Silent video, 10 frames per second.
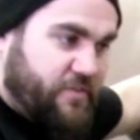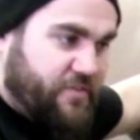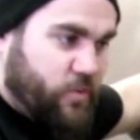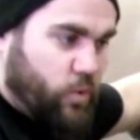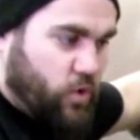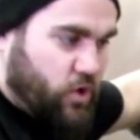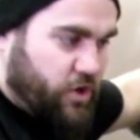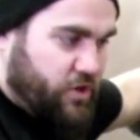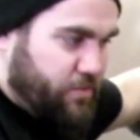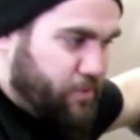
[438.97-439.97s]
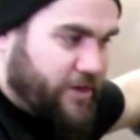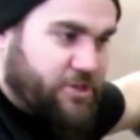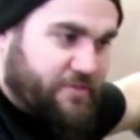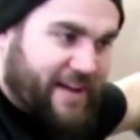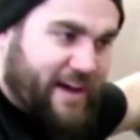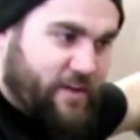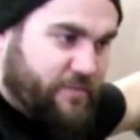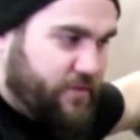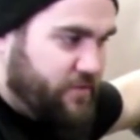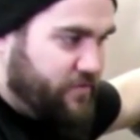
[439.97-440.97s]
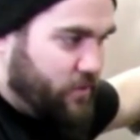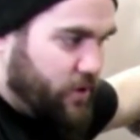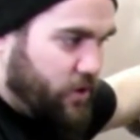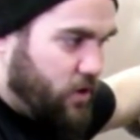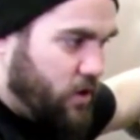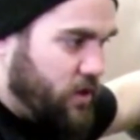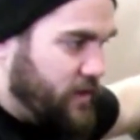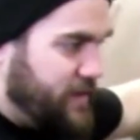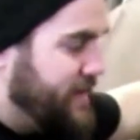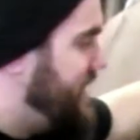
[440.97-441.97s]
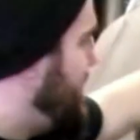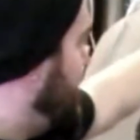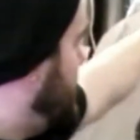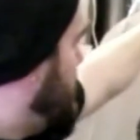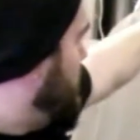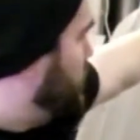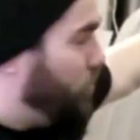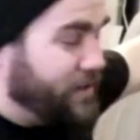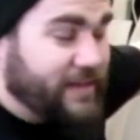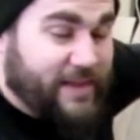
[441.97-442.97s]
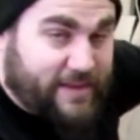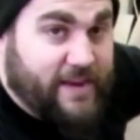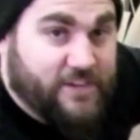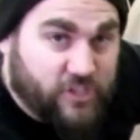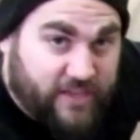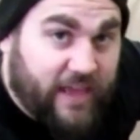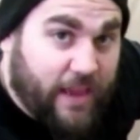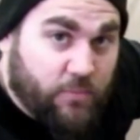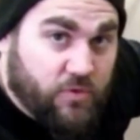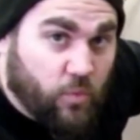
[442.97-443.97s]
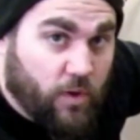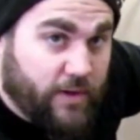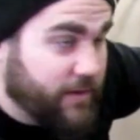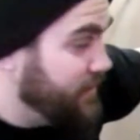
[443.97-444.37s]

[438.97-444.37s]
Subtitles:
for the pressure valve for your argon, the one that it actually came with one,